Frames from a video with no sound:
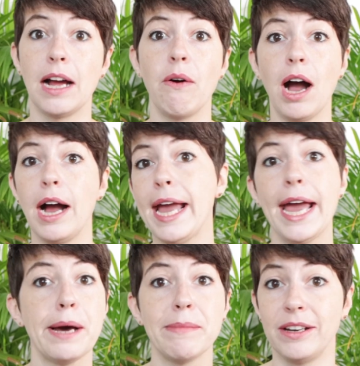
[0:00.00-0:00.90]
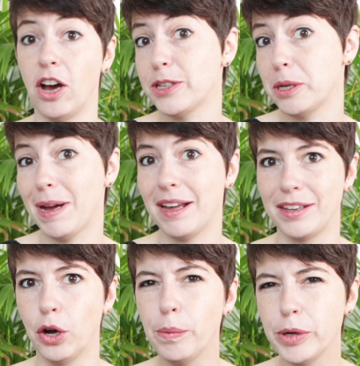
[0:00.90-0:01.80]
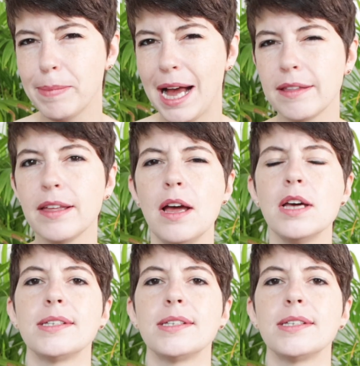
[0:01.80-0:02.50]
Now, I am an osteopath and homeopath,